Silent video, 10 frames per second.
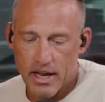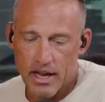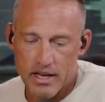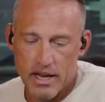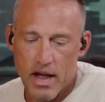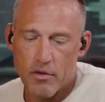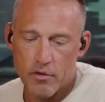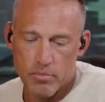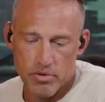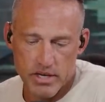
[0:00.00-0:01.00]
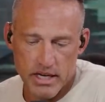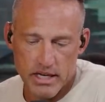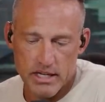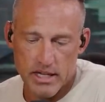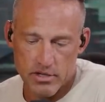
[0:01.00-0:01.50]
And now they're
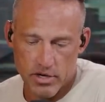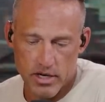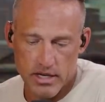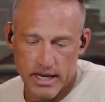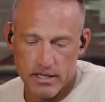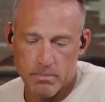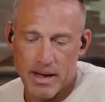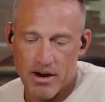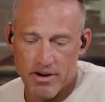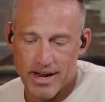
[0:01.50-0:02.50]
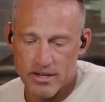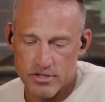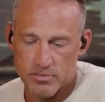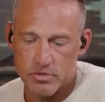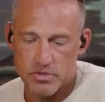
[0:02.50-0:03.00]
predicting that they're going to take the power outages
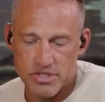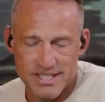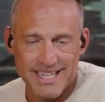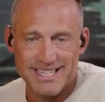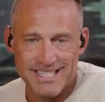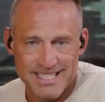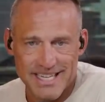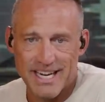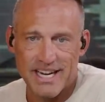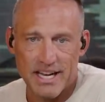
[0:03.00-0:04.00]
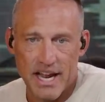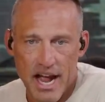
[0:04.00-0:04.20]
up to 16